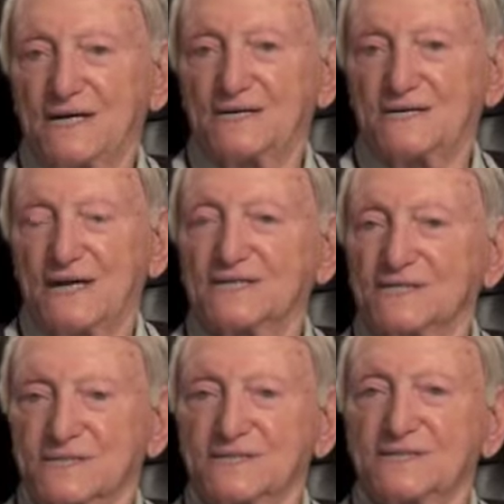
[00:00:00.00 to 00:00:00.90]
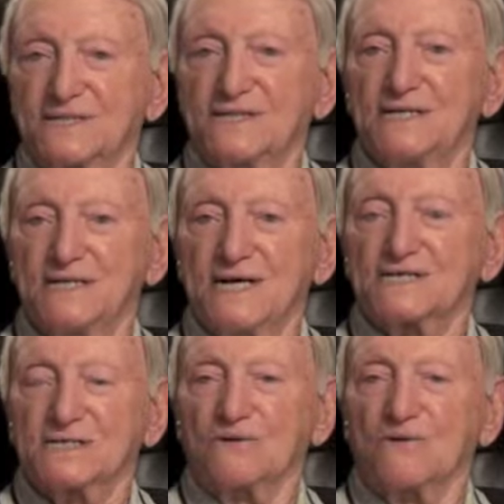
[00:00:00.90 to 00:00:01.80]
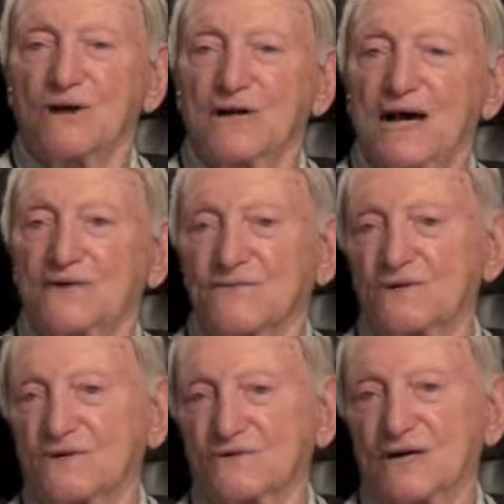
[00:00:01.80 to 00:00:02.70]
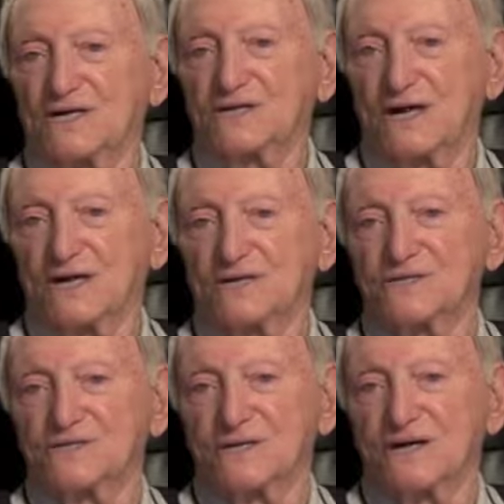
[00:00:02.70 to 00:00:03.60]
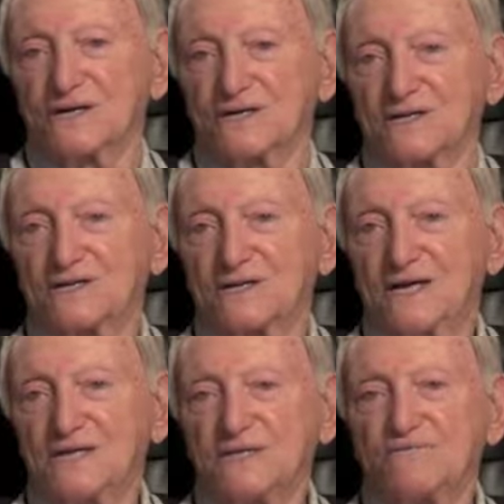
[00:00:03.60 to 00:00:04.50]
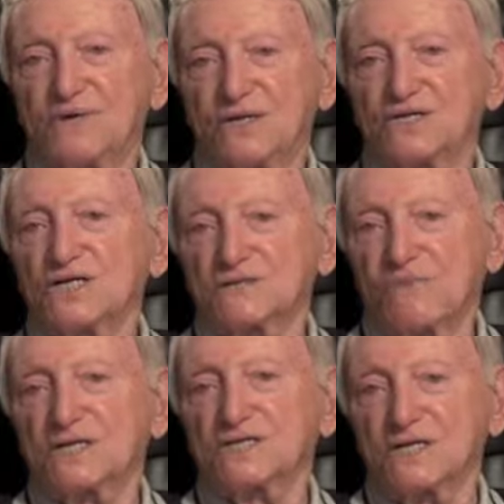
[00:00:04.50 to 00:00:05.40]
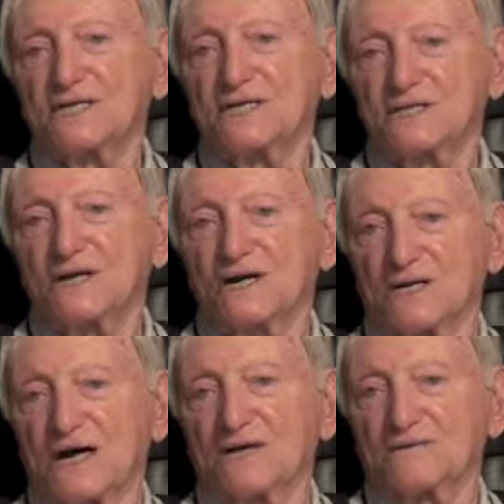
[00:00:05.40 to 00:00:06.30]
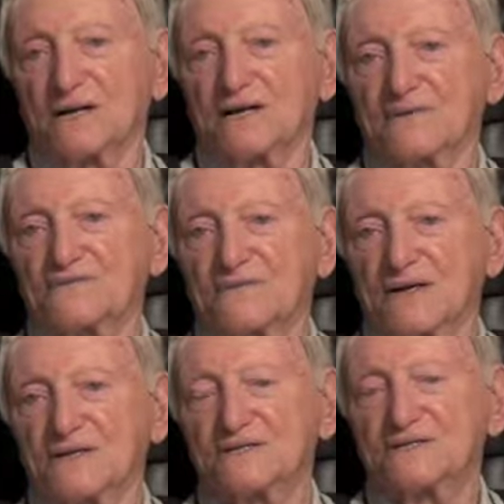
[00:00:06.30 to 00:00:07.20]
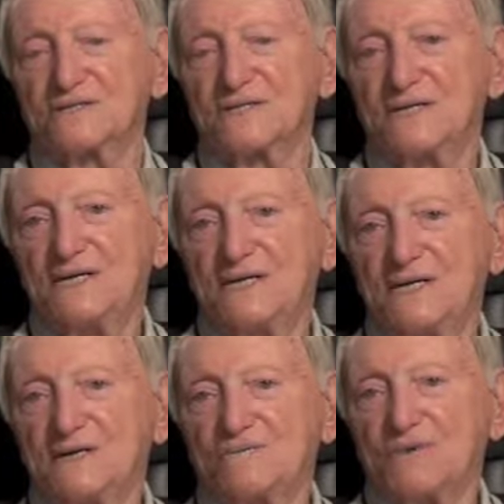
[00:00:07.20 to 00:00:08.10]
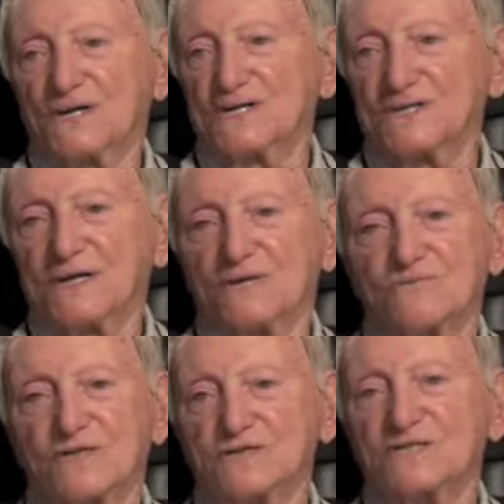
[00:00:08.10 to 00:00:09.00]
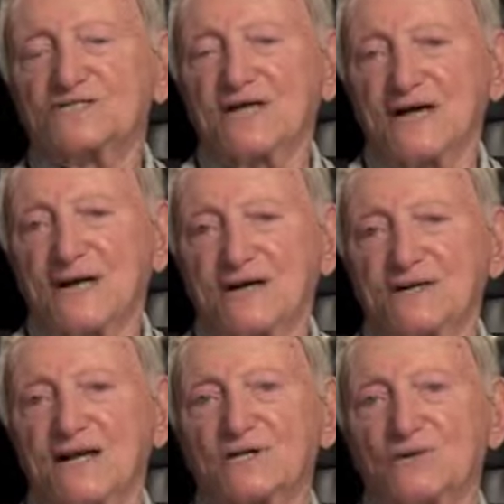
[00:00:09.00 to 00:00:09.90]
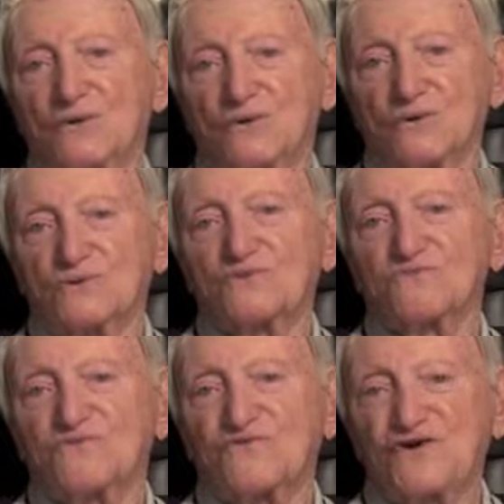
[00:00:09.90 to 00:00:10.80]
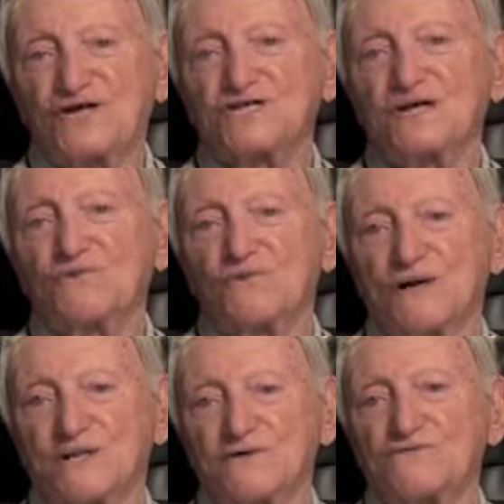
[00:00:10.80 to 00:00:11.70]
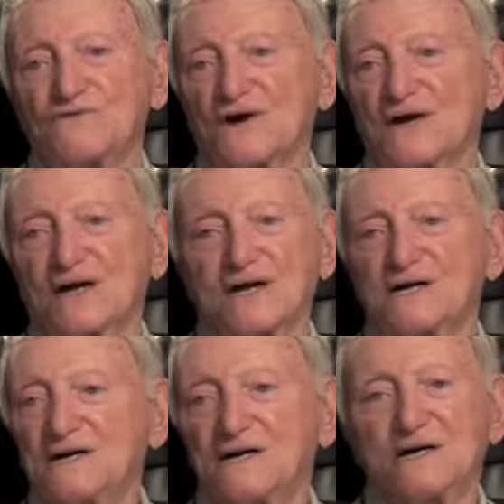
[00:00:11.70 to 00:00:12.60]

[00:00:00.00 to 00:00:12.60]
uh, yes, yes, there were a lot of underground tunnels dug. The British especially dug a lot, a lot of tunnels. But uh, we used to stand out in that cold, freezing weather for uh,